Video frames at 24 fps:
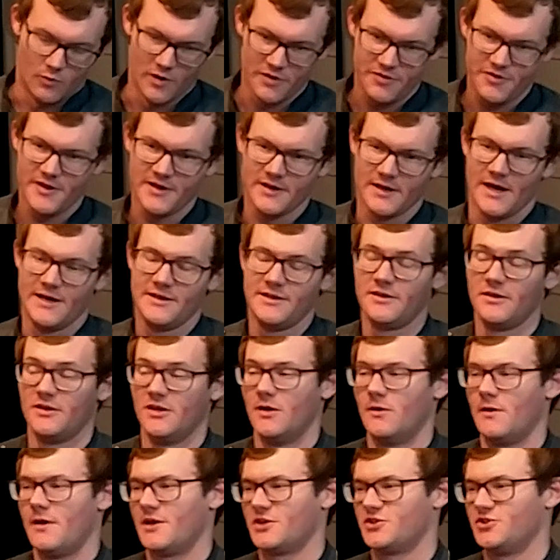one thing I
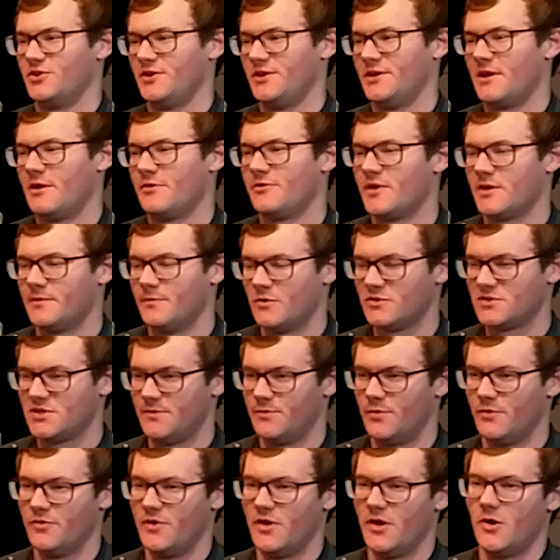didn't know, actually, and I don't think
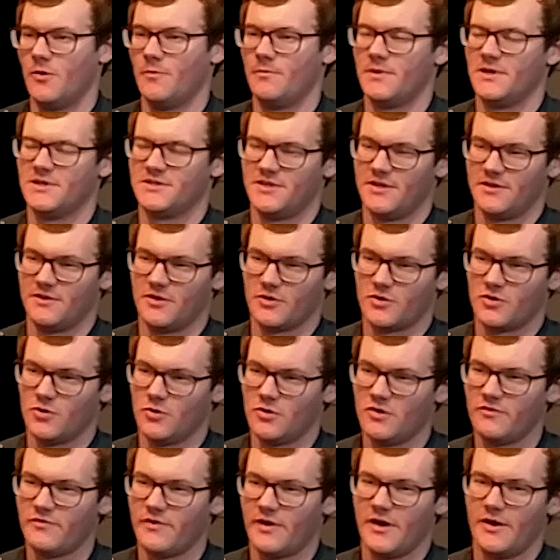most people know, is that the
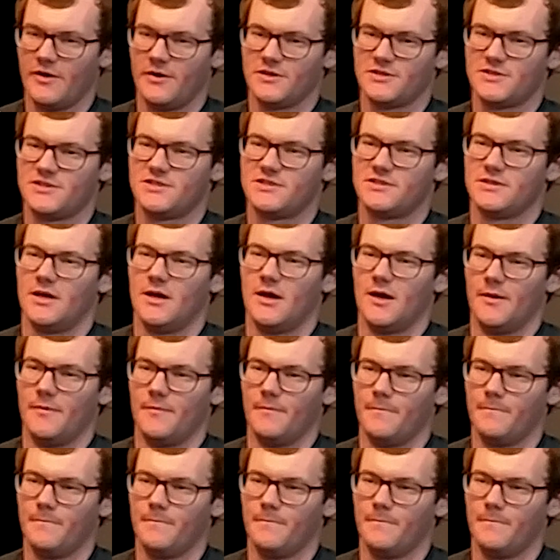coronaviruses